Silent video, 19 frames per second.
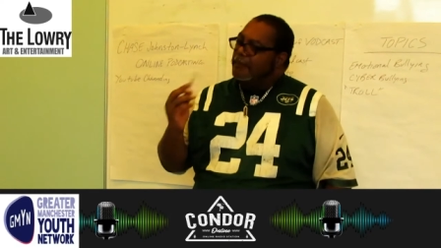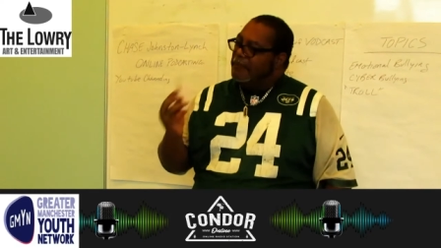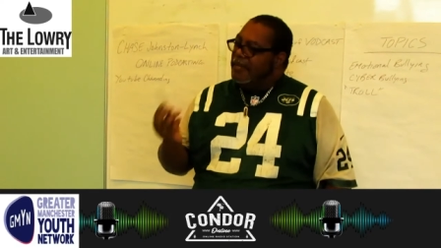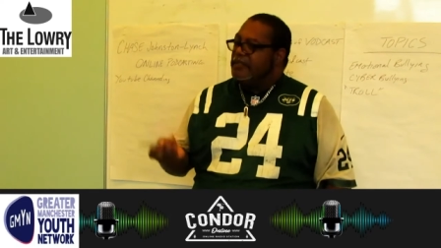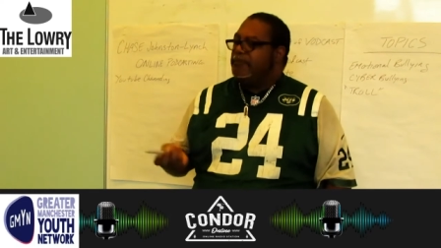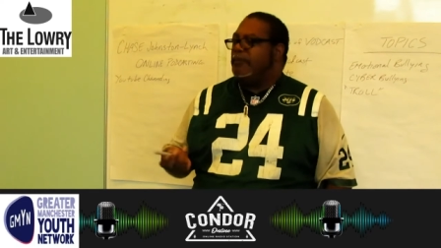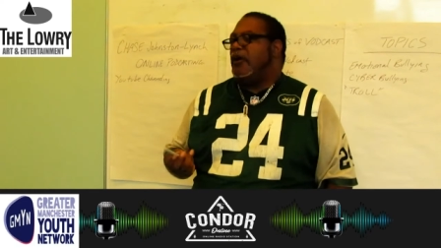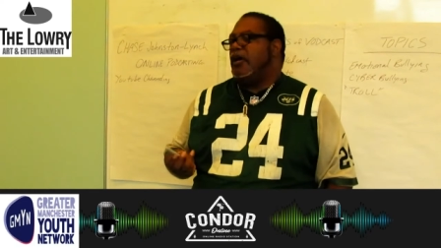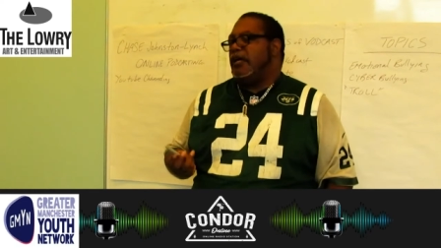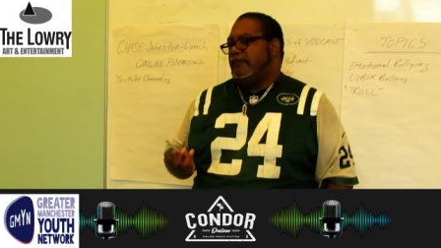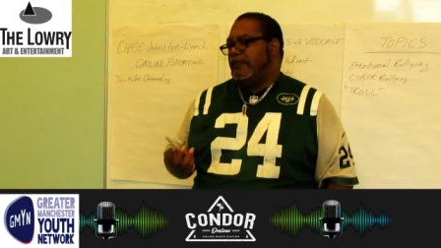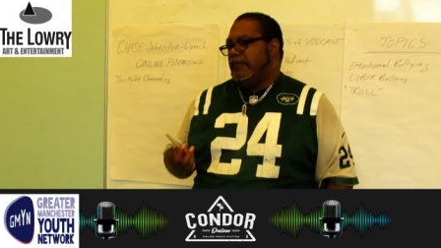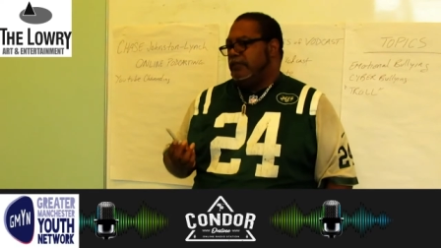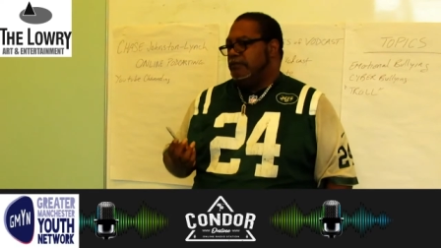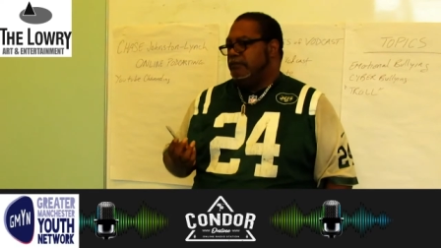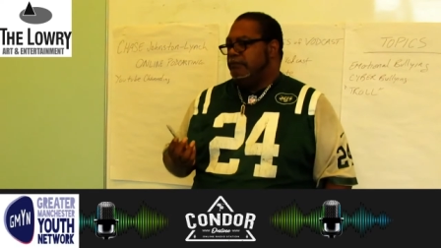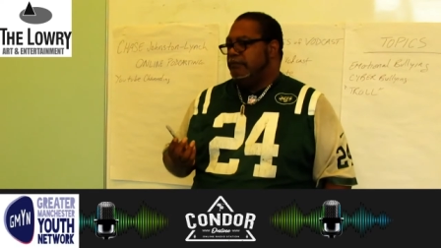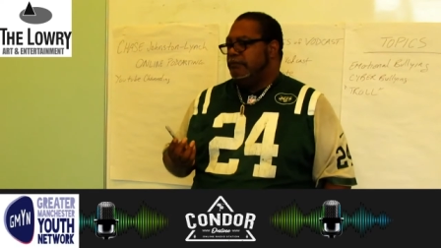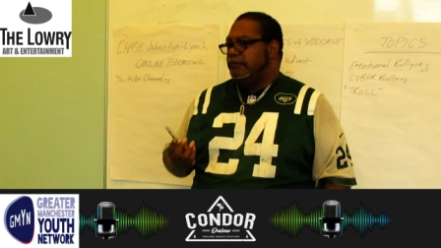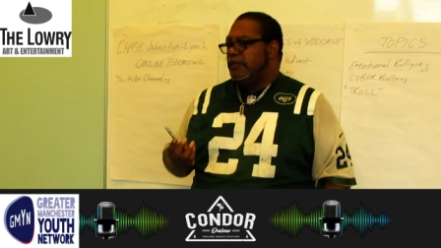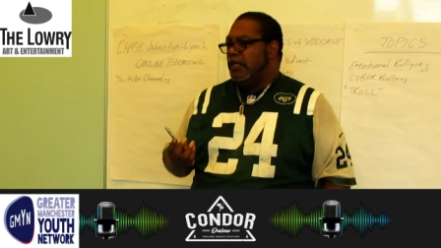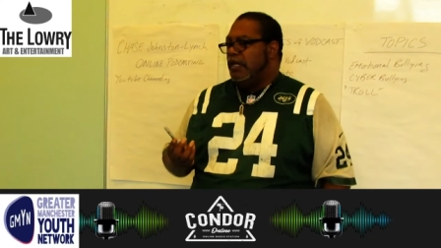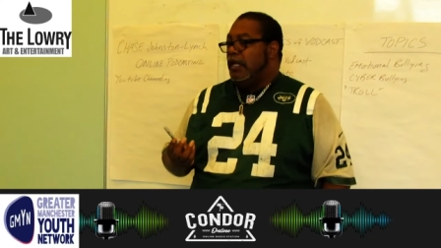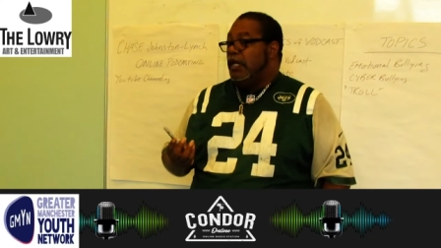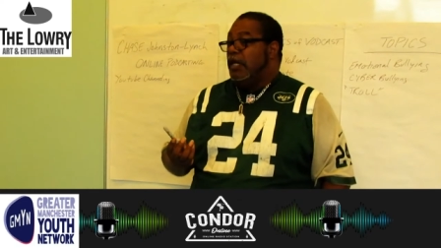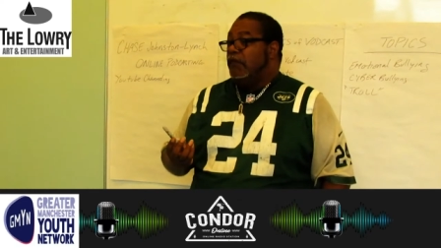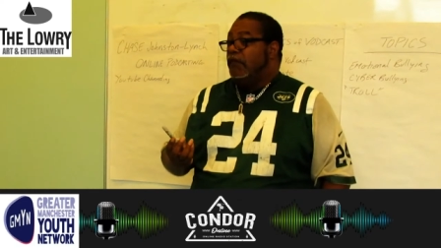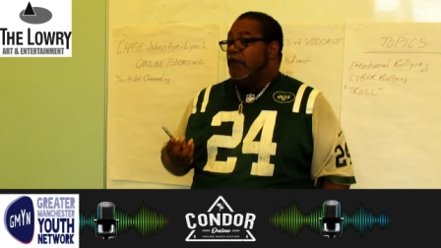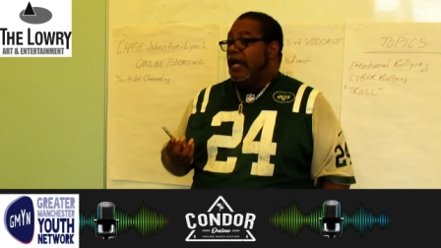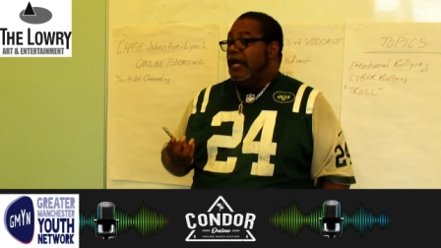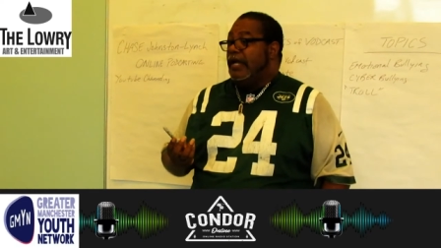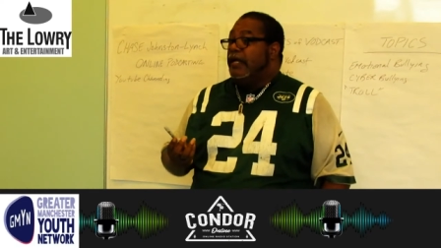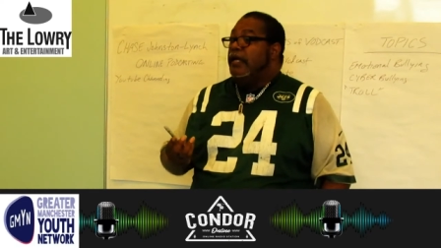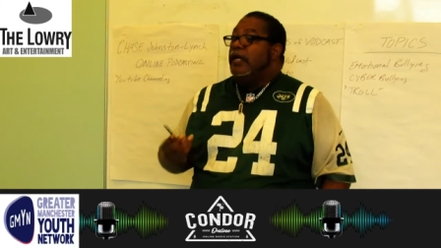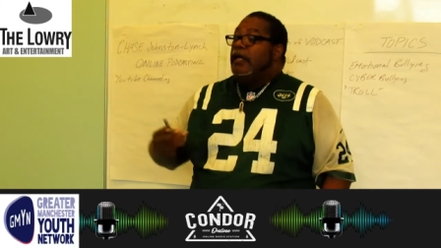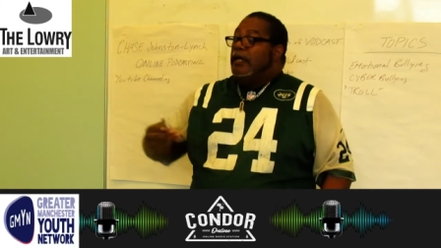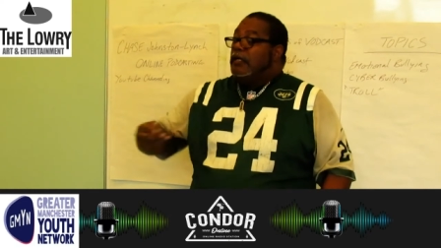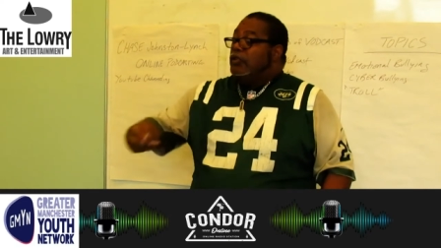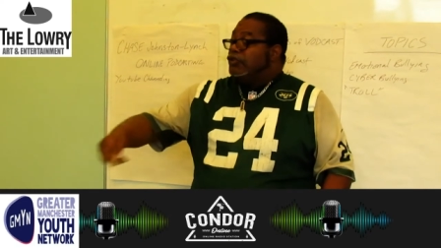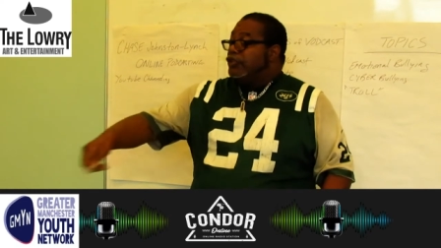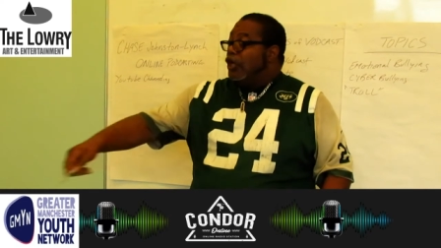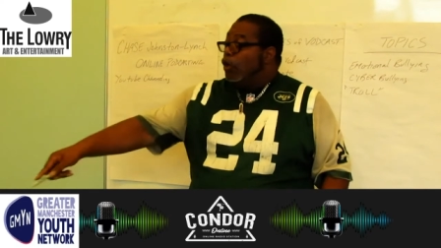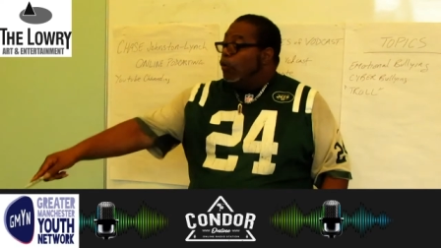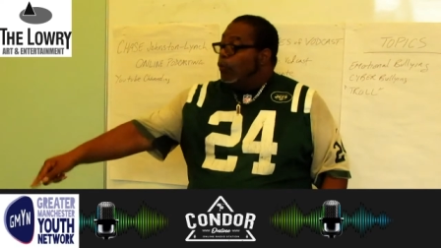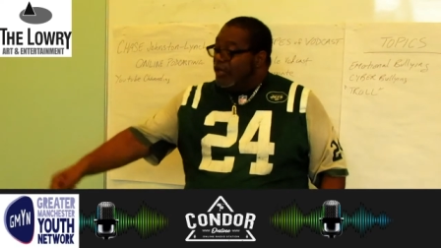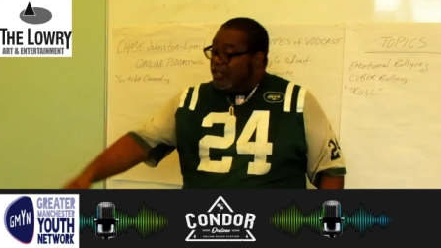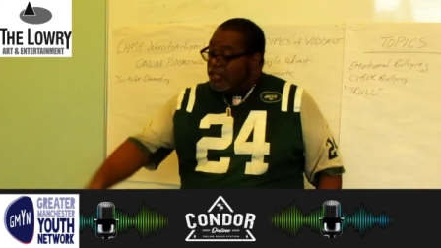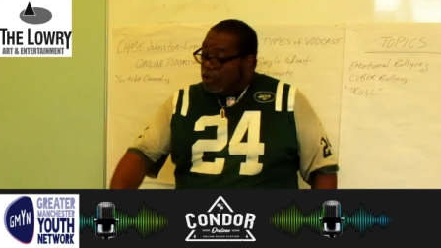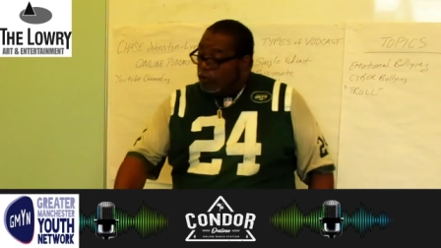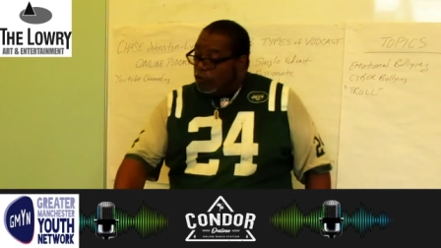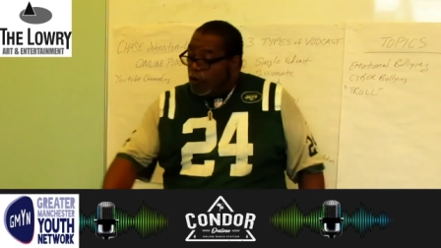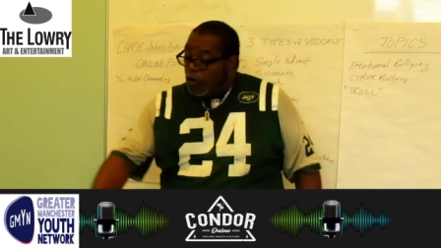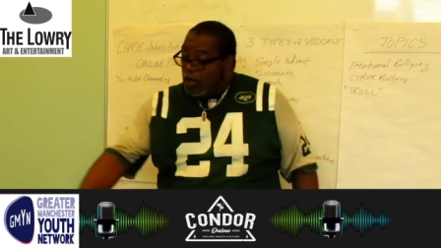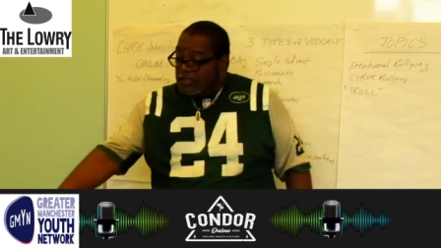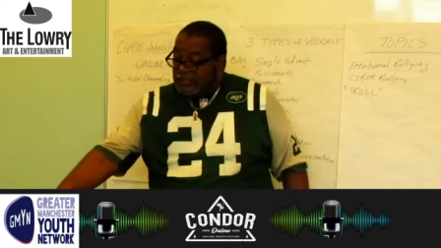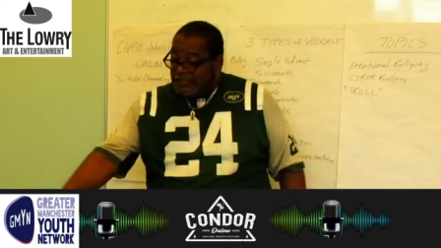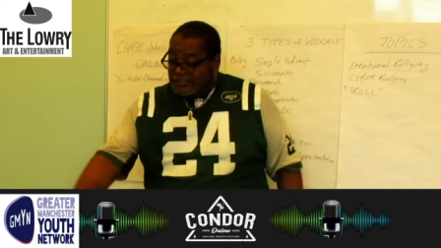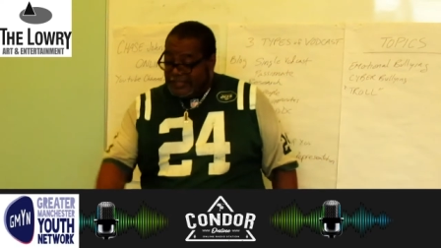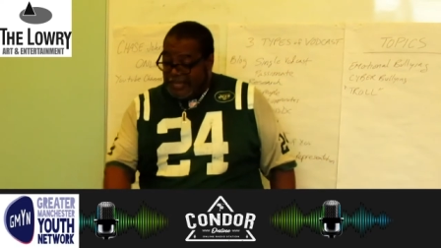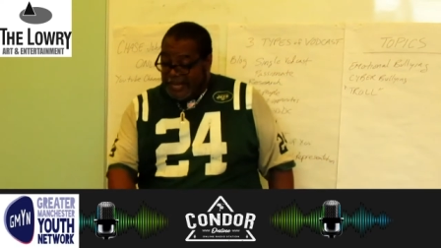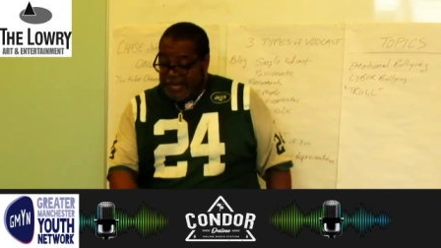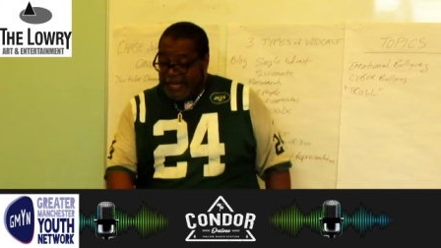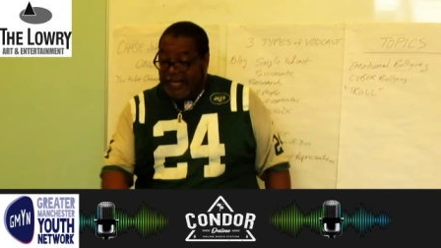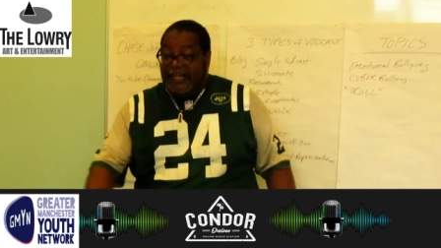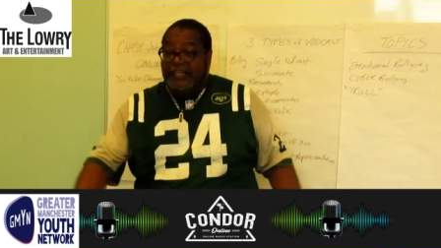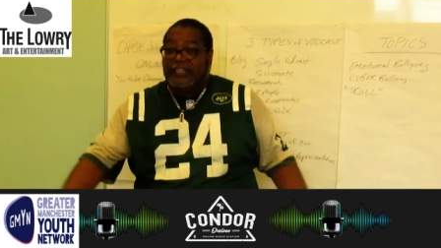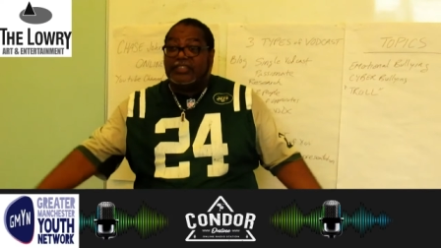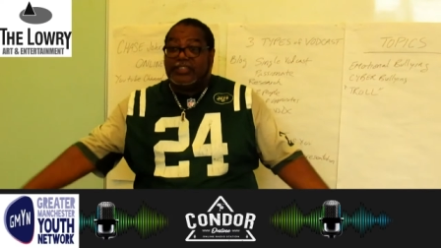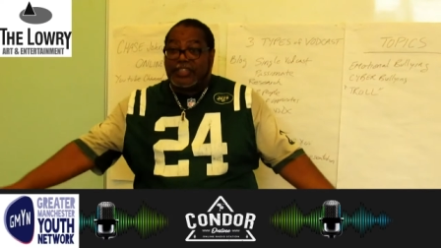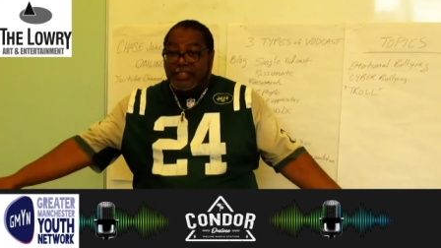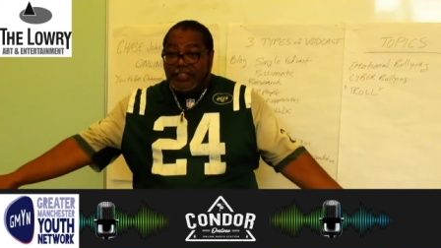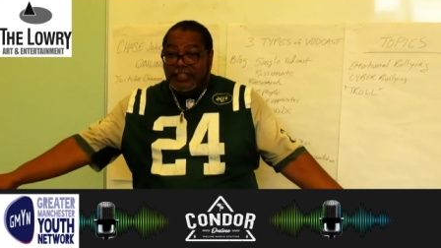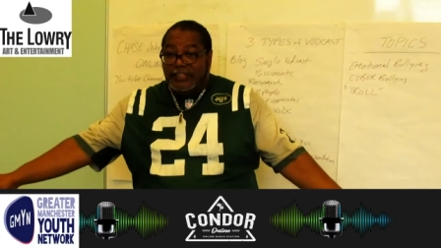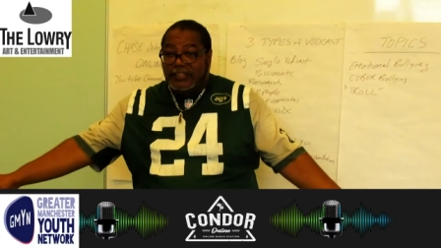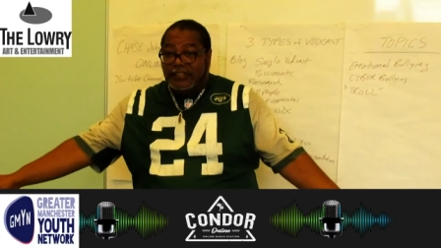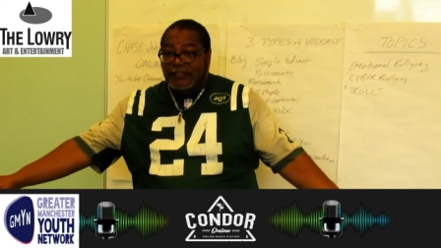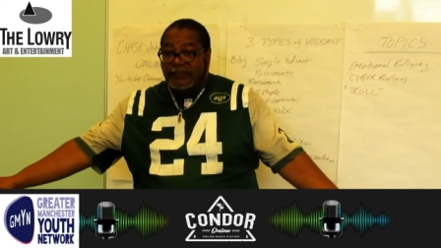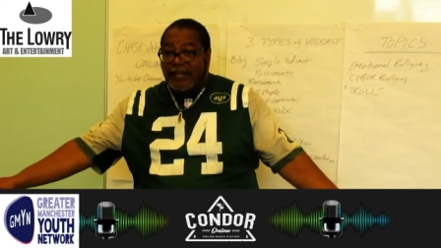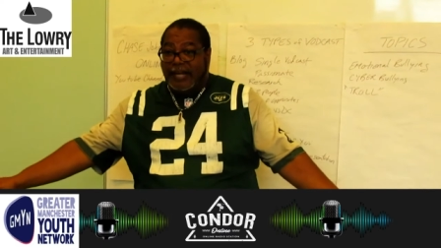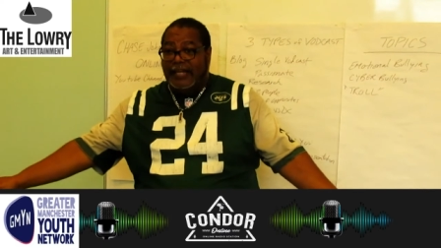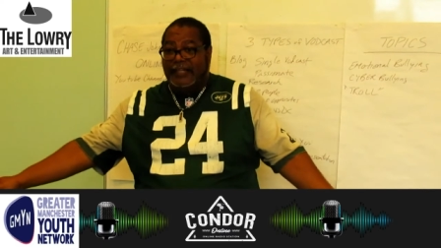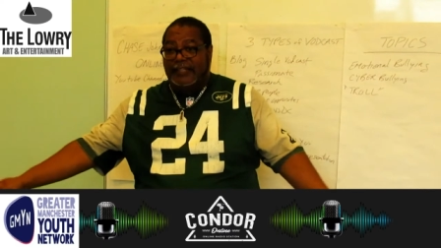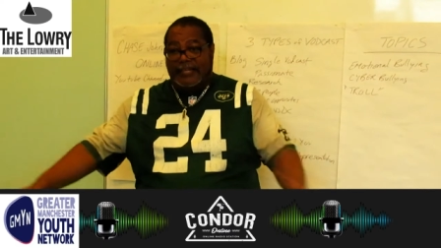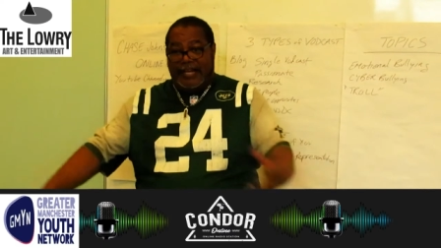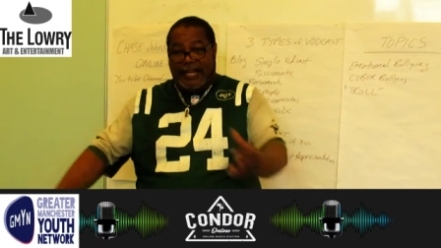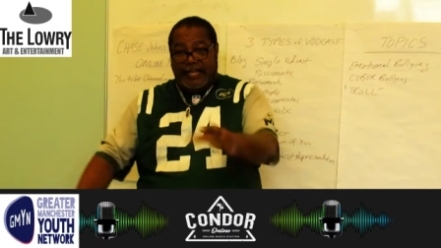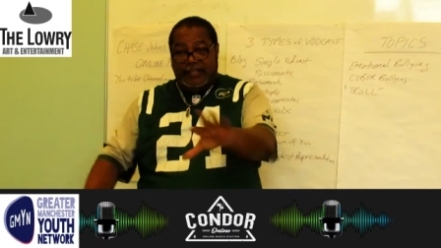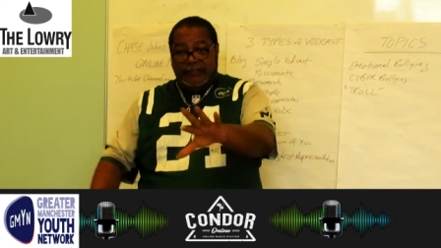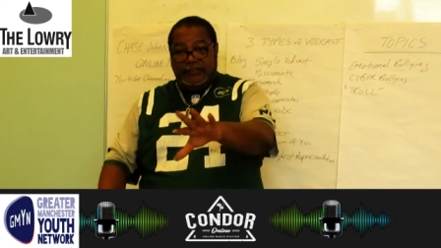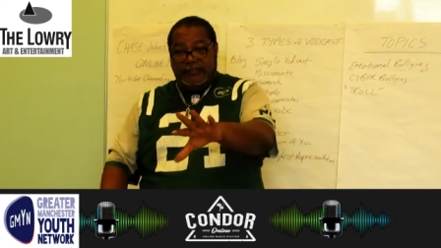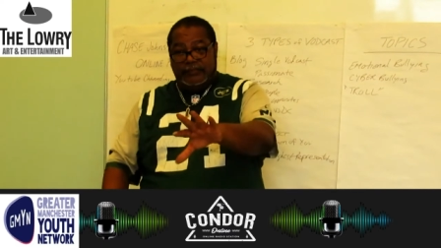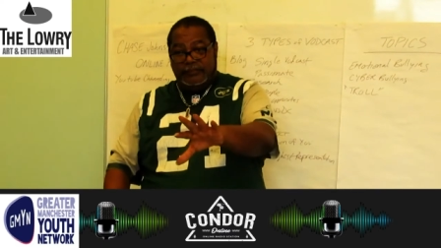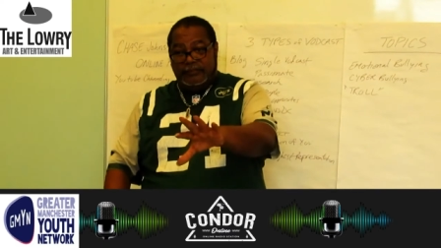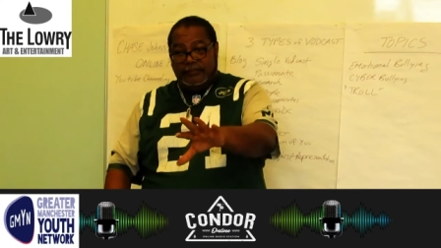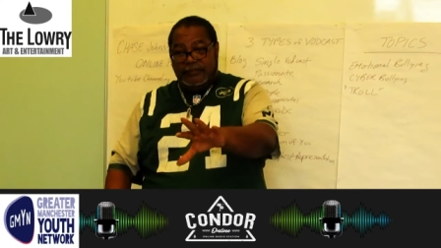The best part of you. Right? So when you're on stage, right, guys?